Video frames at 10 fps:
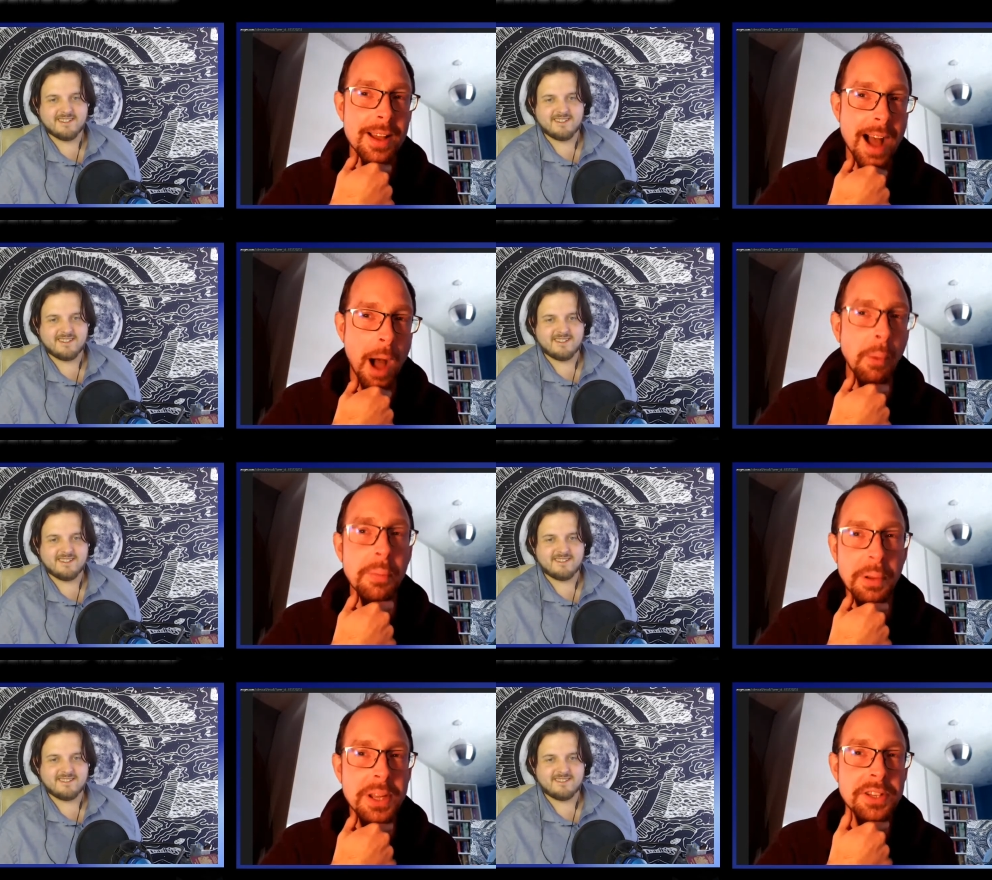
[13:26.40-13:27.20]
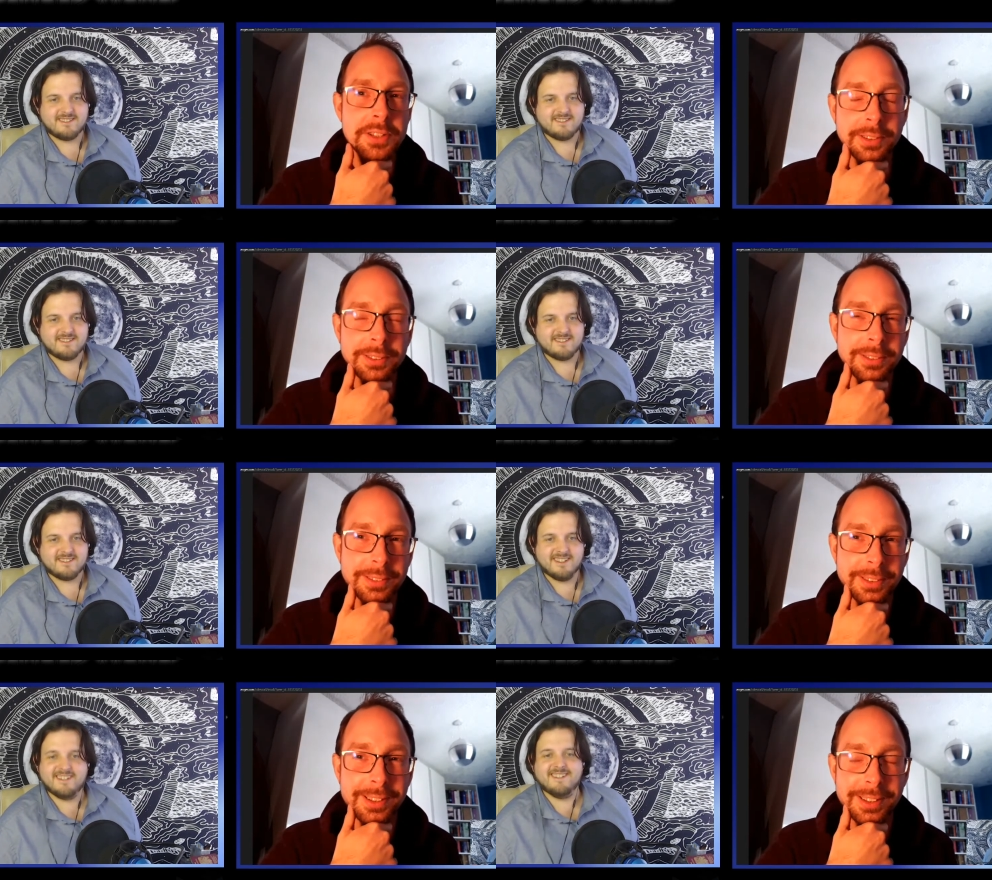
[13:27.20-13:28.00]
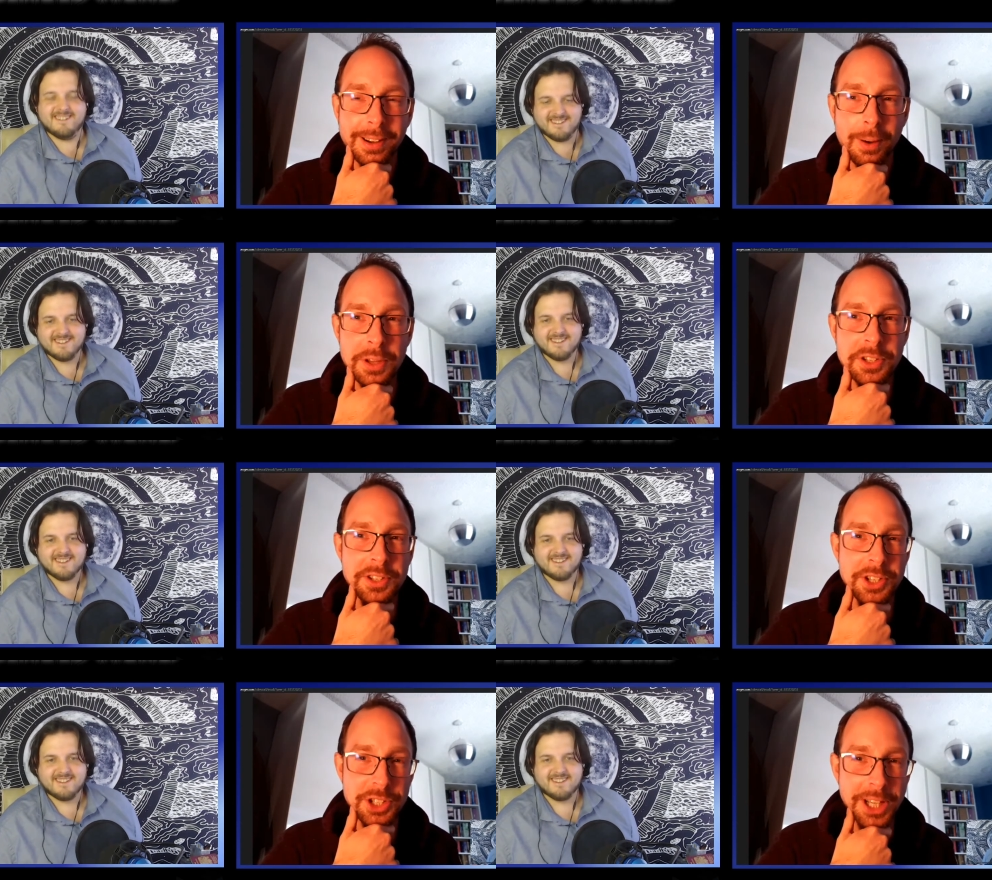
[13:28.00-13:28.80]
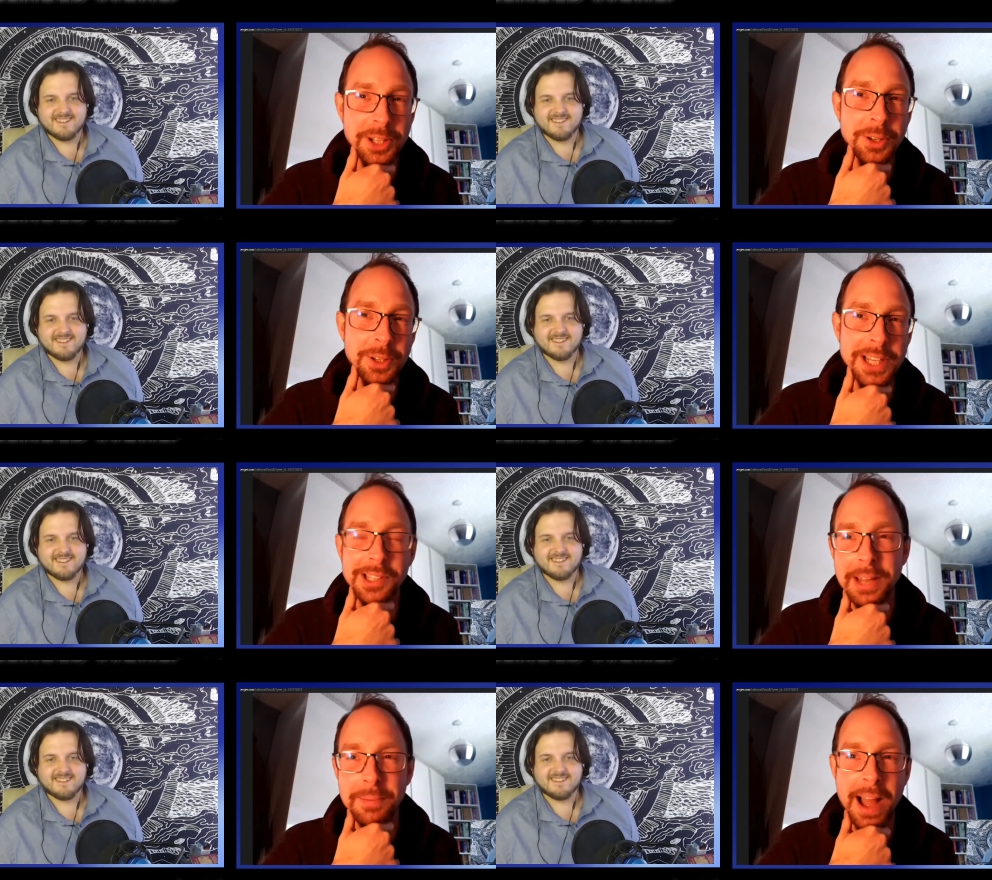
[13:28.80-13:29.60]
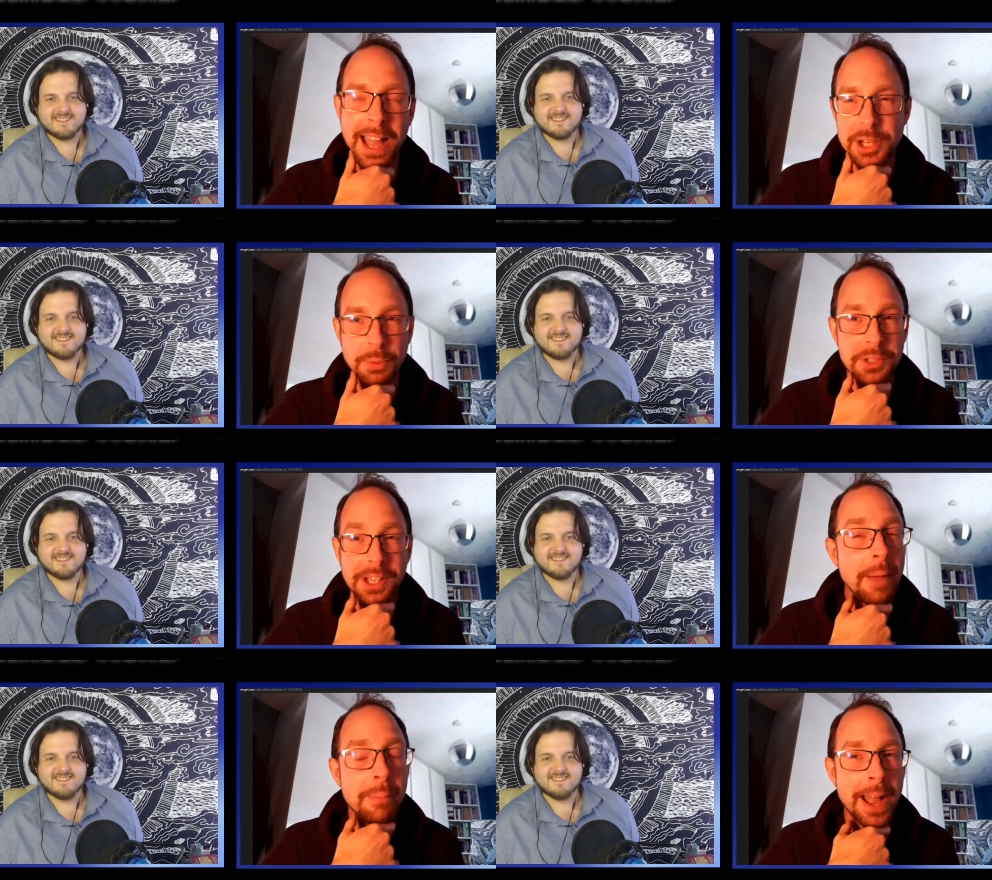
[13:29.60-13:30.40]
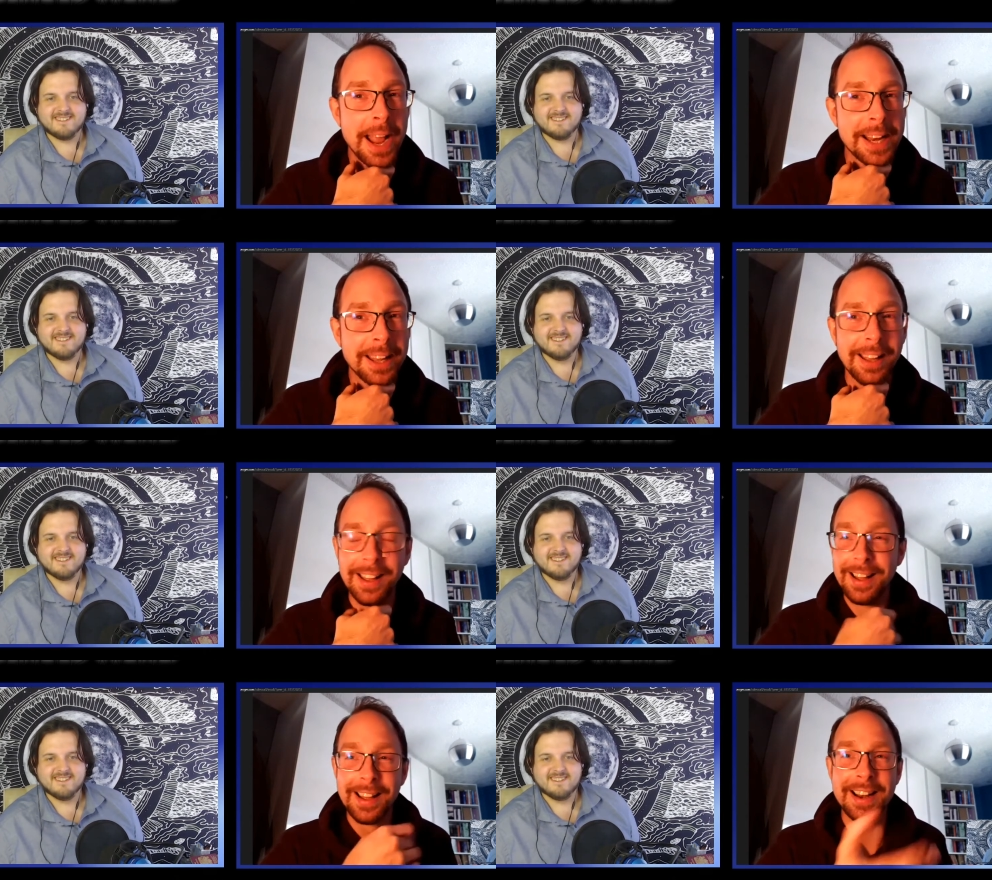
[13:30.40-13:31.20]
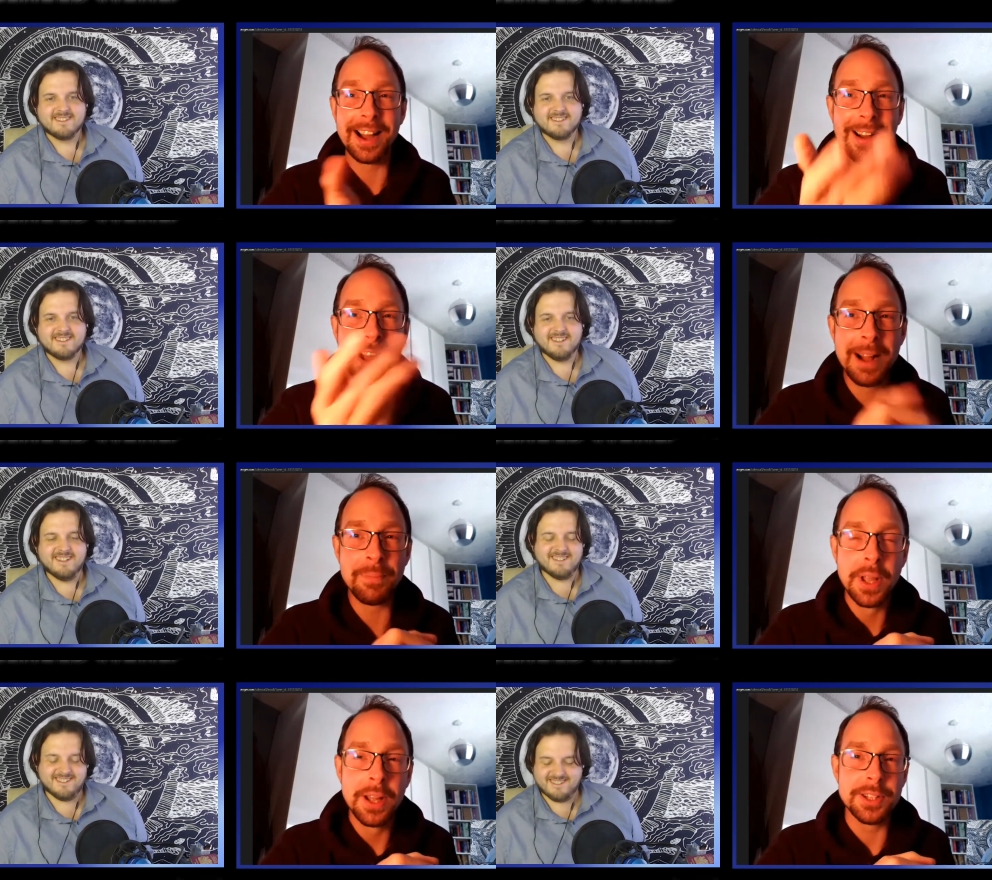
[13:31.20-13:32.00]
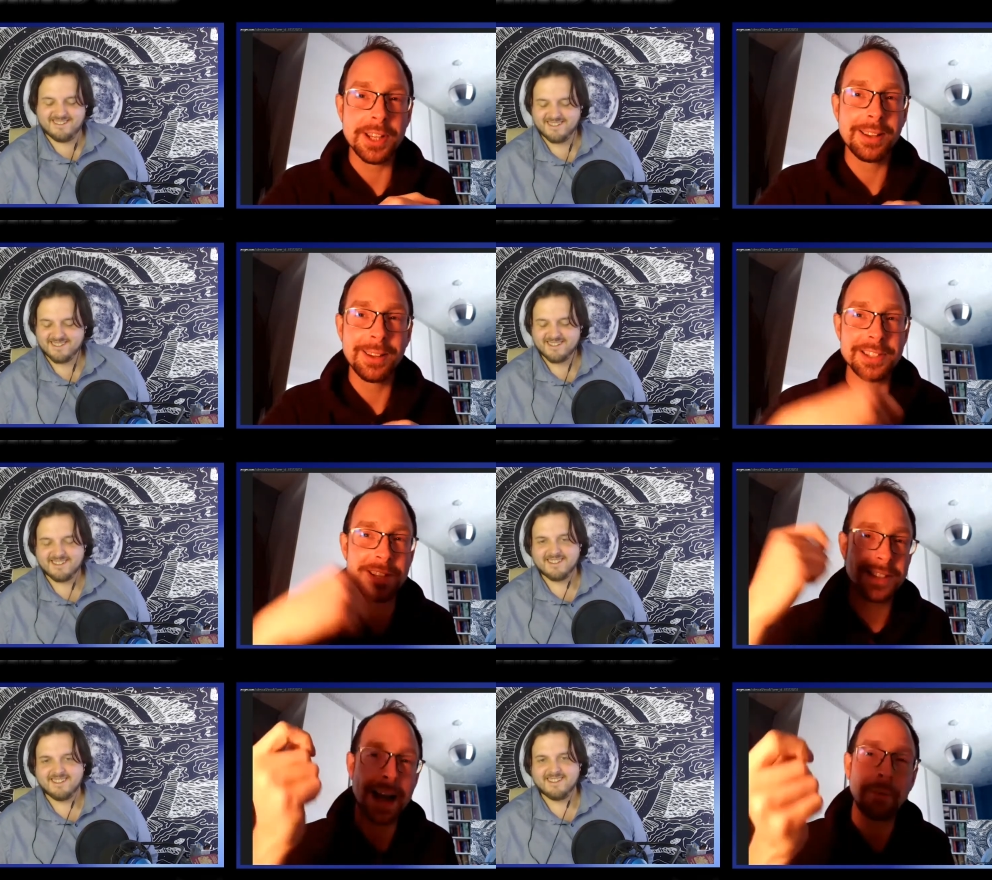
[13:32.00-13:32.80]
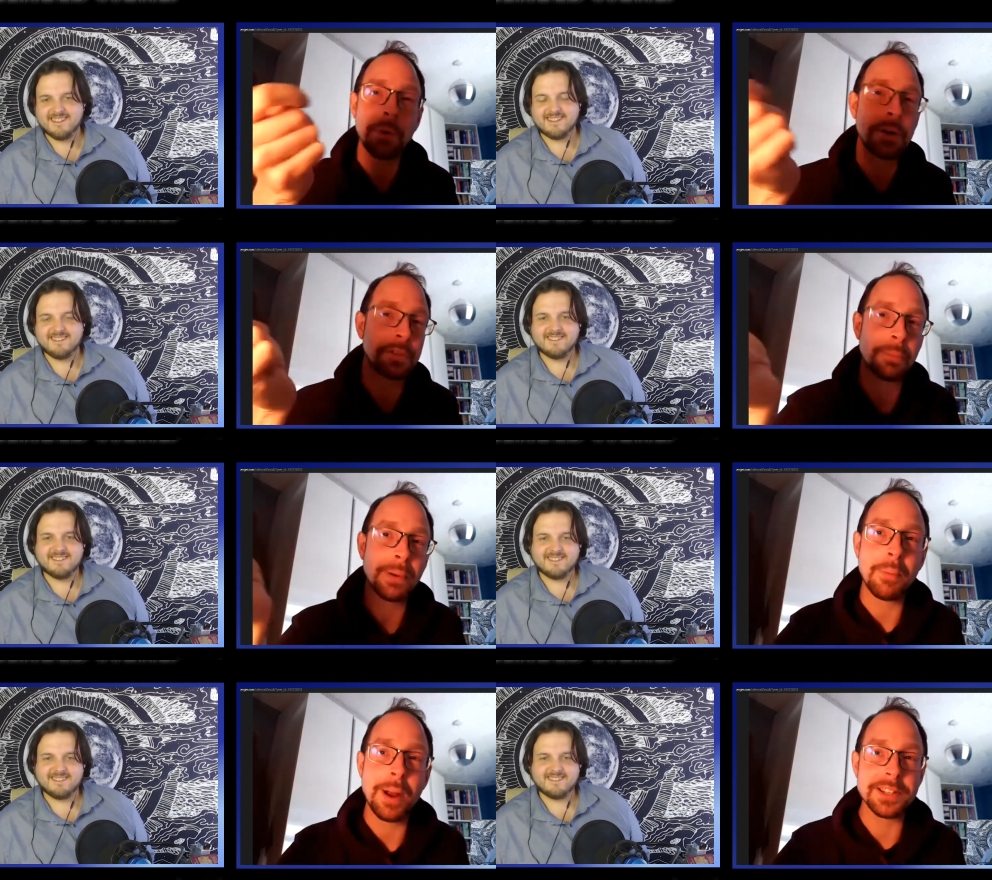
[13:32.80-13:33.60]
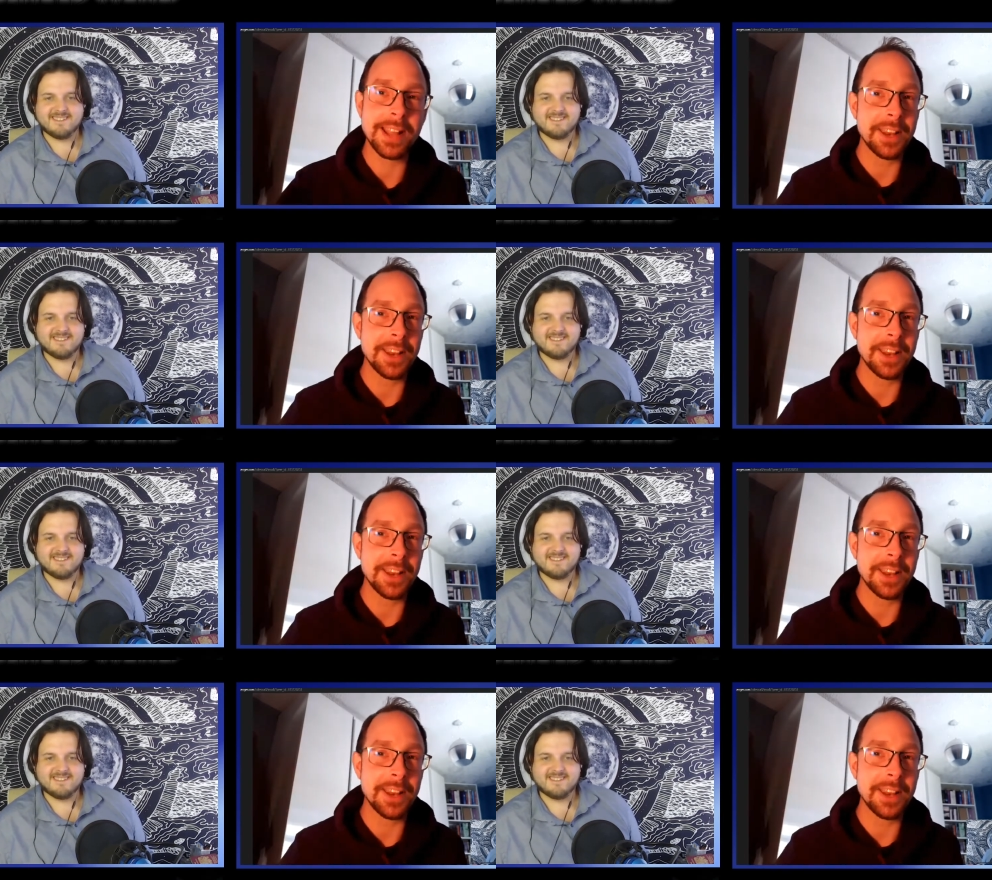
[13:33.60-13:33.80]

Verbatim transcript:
Speaker 1: I want to be Winston. Winston's chill. He's laid back. He just wants to get paid. You know, um, it's just that wonderful bit where he's getting a